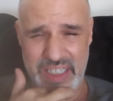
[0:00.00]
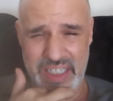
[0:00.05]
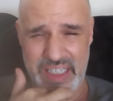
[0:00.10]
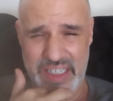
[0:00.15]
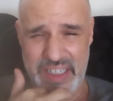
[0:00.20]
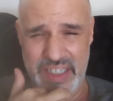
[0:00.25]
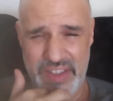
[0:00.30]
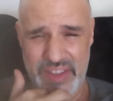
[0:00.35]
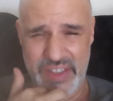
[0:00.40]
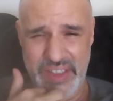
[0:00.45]

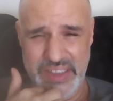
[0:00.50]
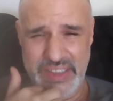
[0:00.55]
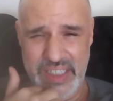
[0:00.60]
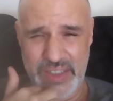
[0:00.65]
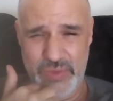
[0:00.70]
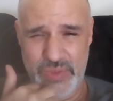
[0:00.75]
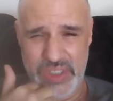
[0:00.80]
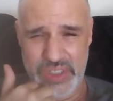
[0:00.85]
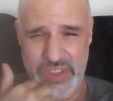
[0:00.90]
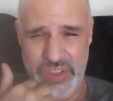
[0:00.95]
and I think
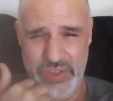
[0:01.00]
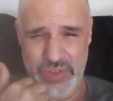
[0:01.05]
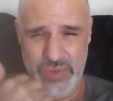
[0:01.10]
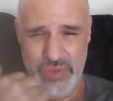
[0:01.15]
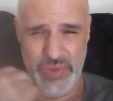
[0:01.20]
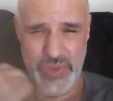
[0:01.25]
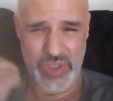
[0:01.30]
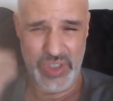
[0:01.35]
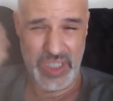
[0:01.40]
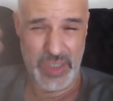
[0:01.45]
that when
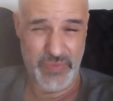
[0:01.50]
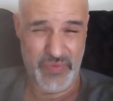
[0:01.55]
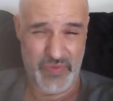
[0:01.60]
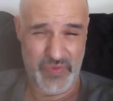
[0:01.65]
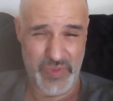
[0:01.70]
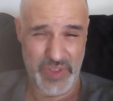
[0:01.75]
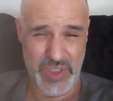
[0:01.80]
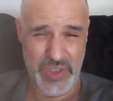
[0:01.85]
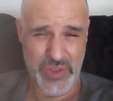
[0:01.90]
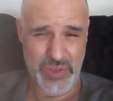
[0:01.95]
you look up
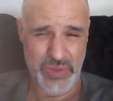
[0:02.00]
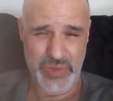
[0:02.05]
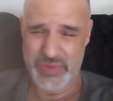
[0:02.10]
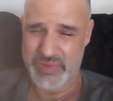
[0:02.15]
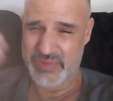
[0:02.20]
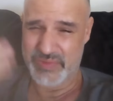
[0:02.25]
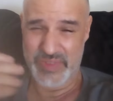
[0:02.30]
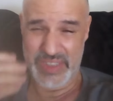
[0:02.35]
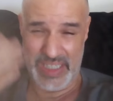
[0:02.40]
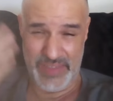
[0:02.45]
flow,
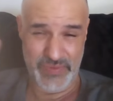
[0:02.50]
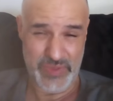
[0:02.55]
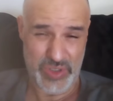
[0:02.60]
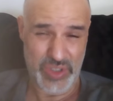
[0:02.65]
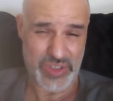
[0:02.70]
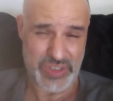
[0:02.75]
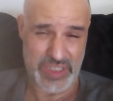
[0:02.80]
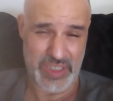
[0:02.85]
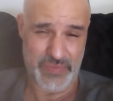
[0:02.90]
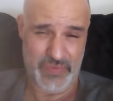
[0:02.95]
when I've
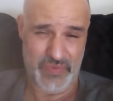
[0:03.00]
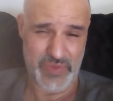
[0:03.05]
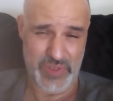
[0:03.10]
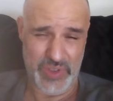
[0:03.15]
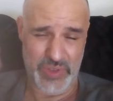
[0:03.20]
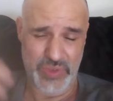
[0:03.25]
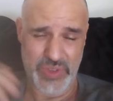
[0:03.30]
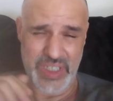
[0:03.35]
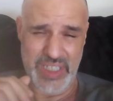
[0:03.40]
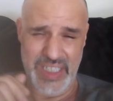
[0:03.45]
looked up
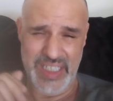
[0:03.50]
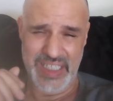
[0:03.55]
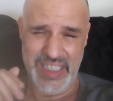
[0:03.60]
flow,